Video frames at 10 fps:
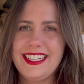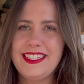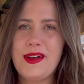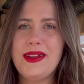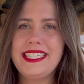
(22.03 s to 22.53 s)

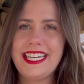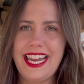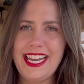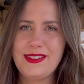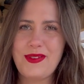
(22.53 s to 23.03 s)
So in
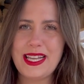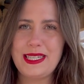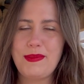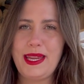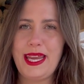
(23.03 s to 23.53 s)
today's
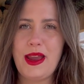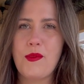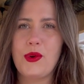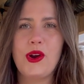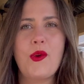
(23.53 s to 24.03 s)
recipe,
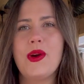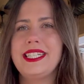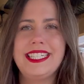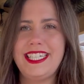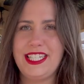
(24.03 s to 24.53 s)
we're going
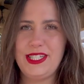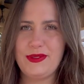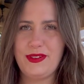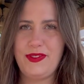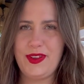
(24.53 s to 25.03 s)
to teach
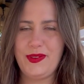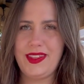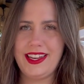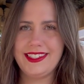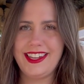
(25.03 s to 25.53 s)
you a few
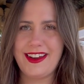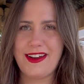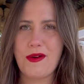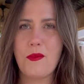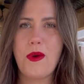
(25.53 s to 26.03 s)
things
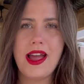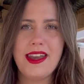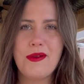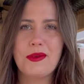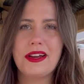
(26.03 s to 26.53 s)
here.
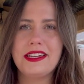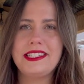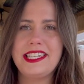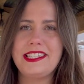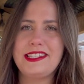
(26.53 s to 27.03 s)
One, we're going to
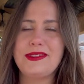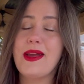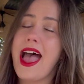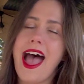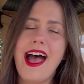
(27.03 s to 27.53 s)
teach you
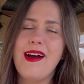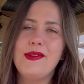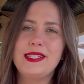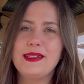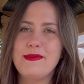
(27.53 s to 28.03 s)

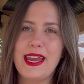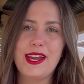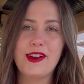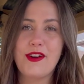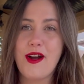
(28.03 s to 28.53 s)
how to
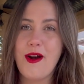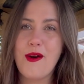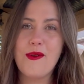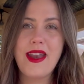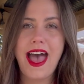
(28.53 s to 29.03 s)
make your
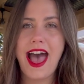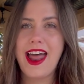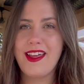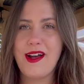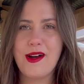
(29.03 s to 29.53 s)
own
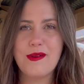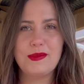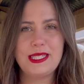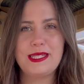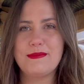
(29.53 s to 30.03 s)
at-home
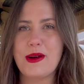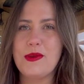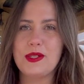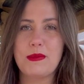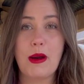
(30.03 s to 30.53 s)

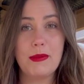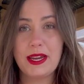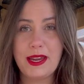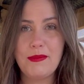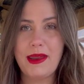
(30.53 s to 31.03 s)
smoked
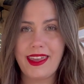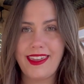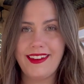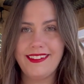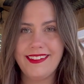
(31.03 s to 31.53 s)
barbecued
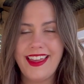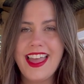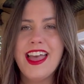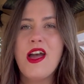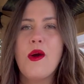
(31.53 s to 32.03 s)
bacon.
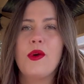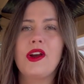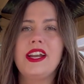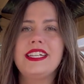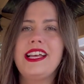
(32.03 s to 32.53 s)
We're
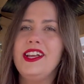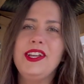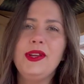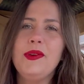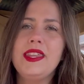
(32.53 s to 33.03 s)
going to tell
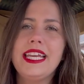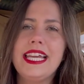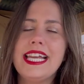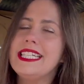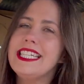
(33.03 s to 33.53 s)
you
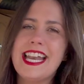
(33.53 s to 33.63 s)
the ins and